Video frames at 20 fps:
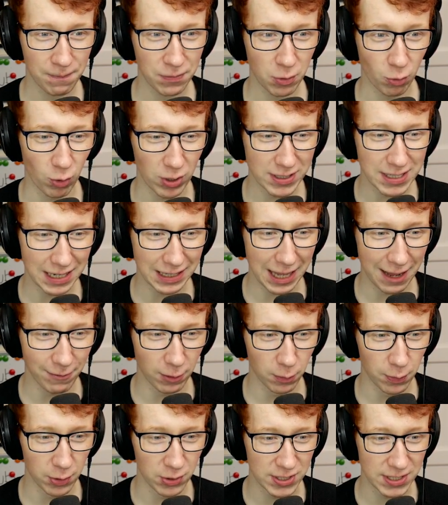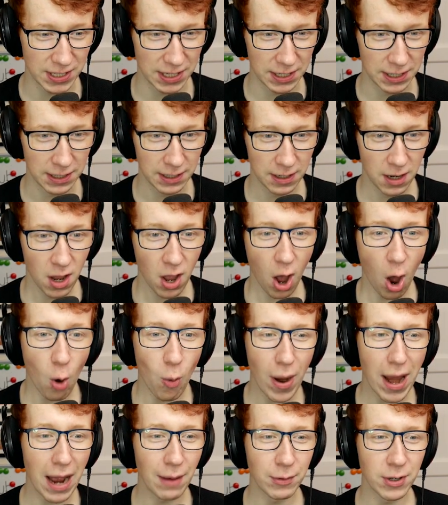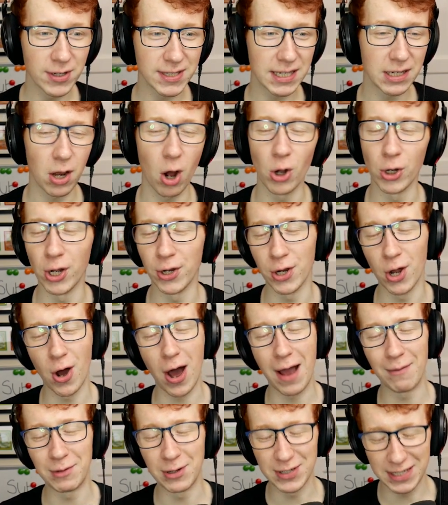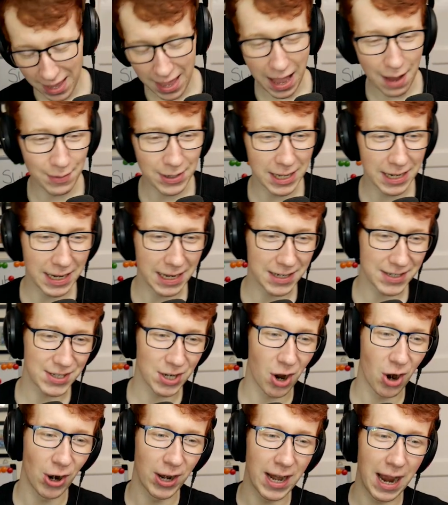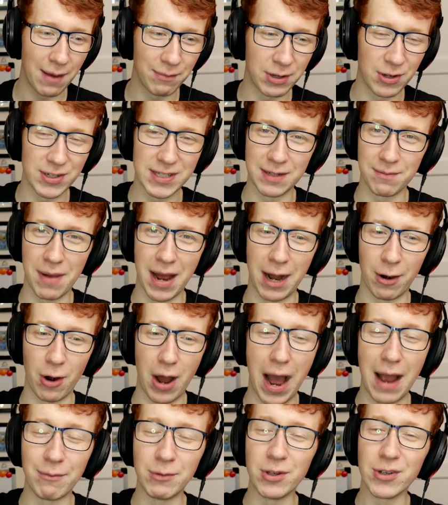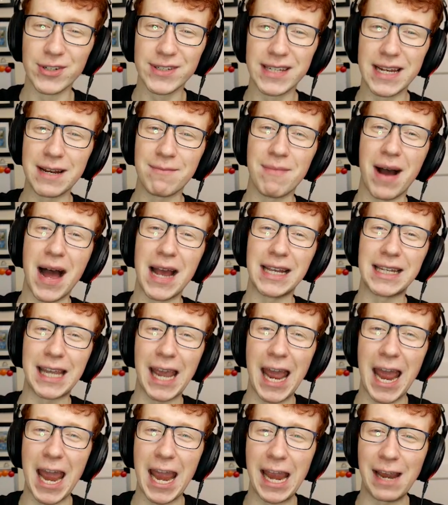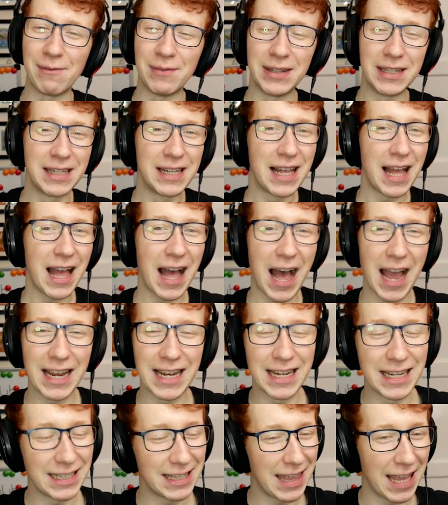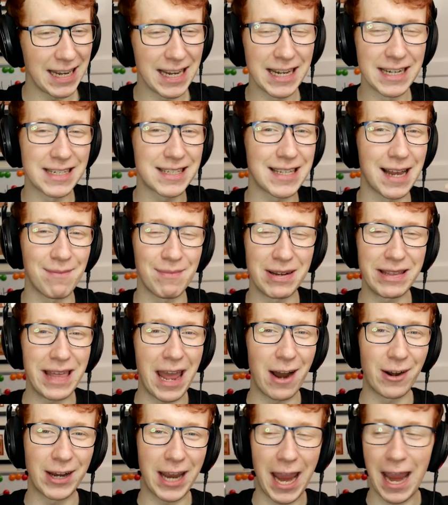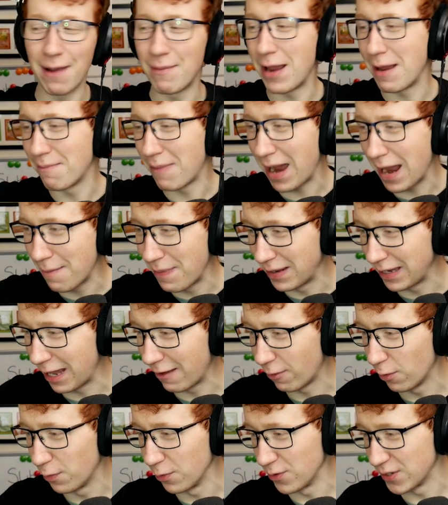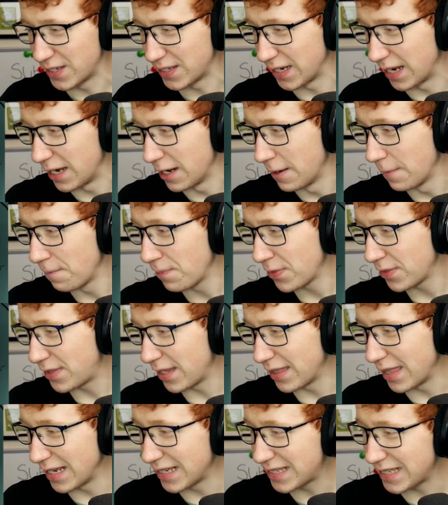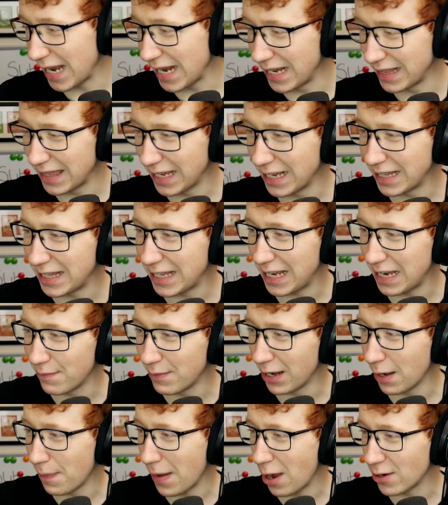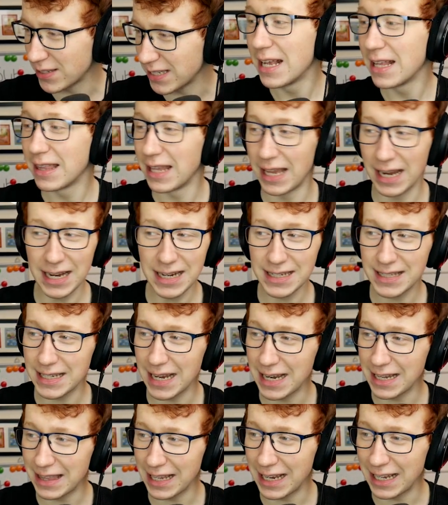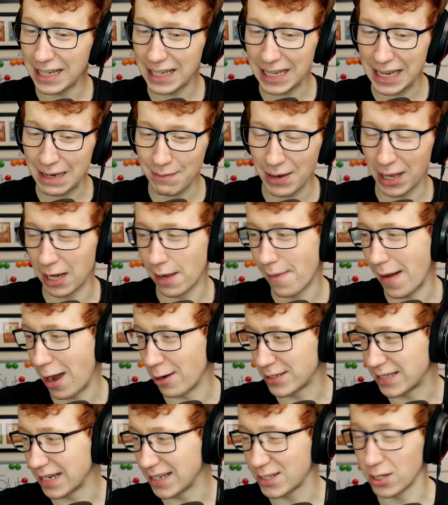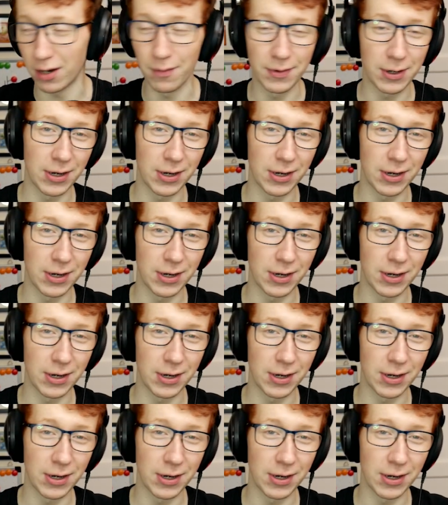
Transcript: was it level boosted? Oh, wait, I'm using... Hold on, no, I'm using... I'm an idiot, sorry. I'm using Myra. I'm using my game. I didn't. They didn't send me their game. It might have been level boosted. Did they say anything in the email about it? They didn't say anything in the email about it, so I'm going to